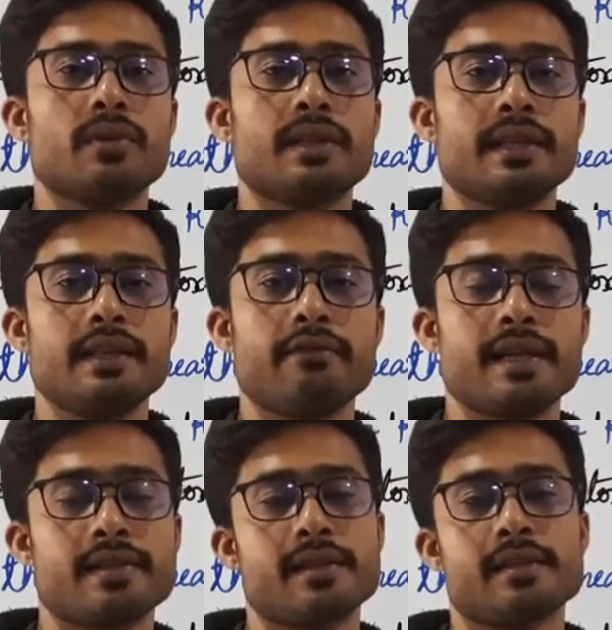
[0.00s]
the
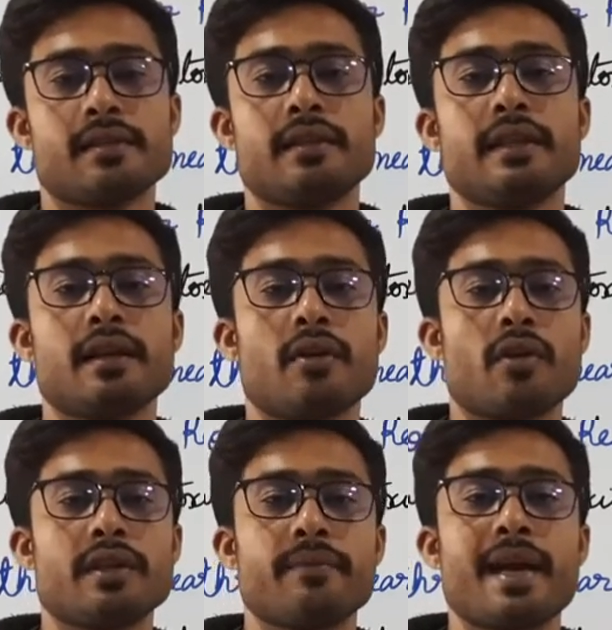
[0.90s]
wastage
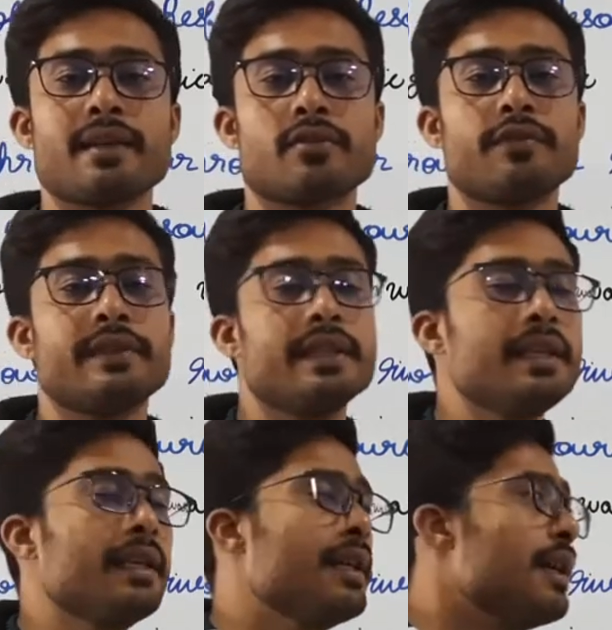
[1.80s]
on the banks of
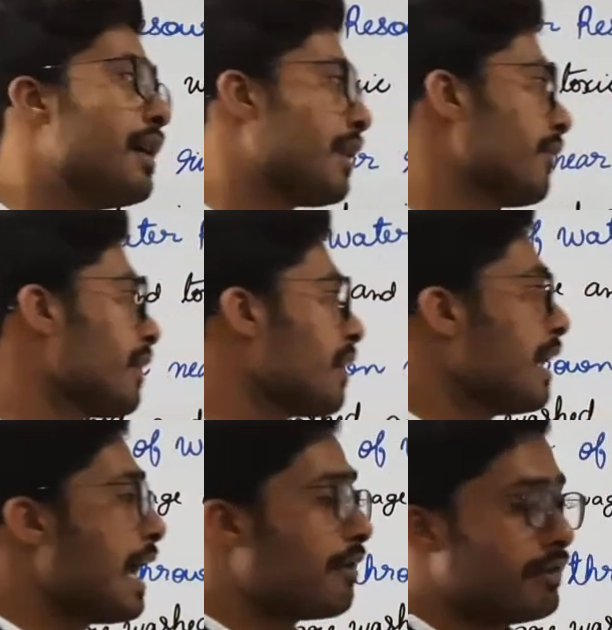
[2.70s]
the river,
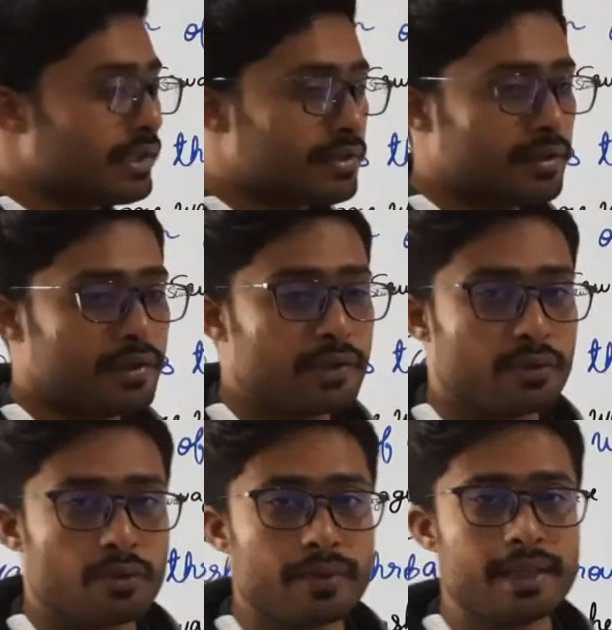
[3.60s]
and which due
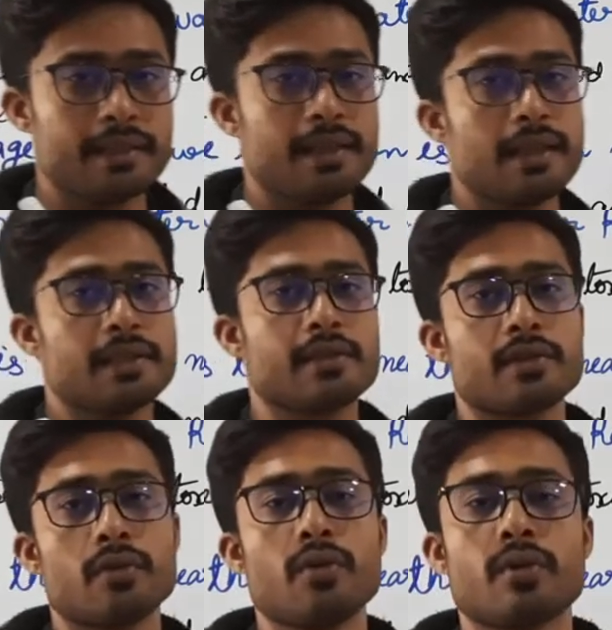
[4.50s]
to wind they
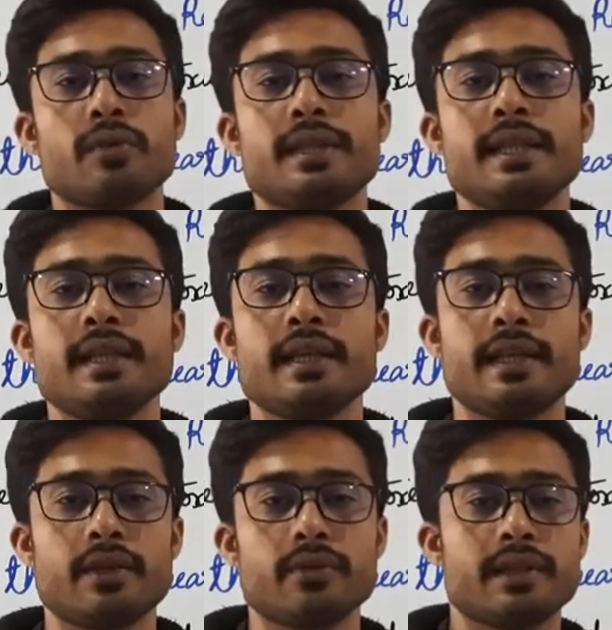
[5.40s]
just go to the
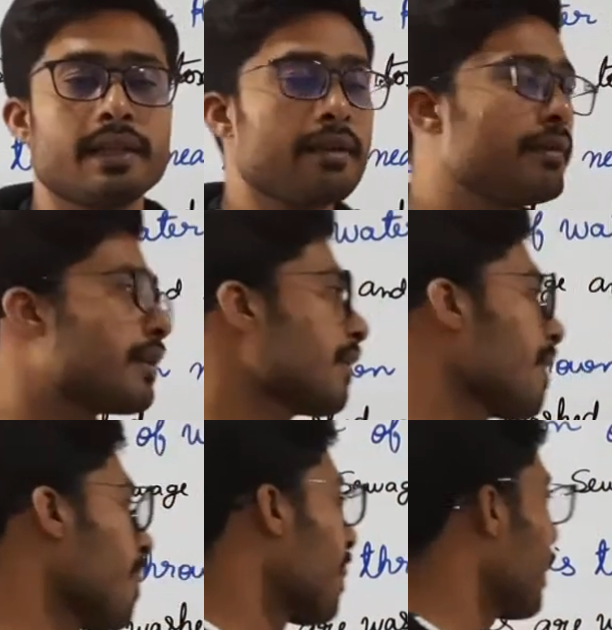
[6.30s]
into the river.
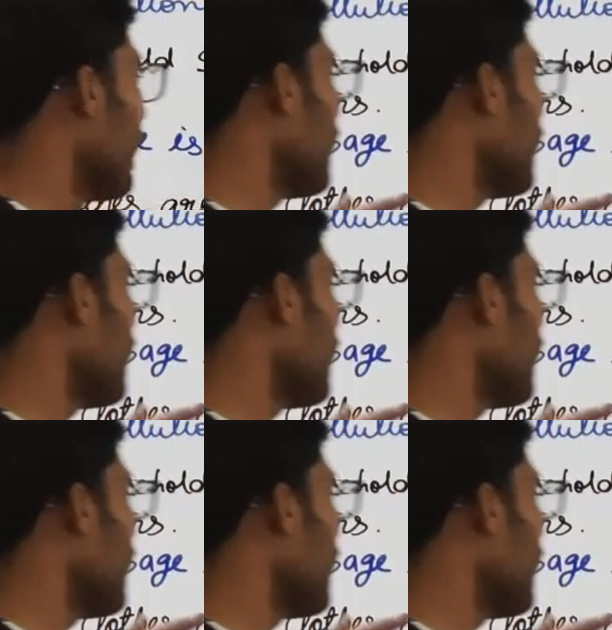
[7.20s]
Then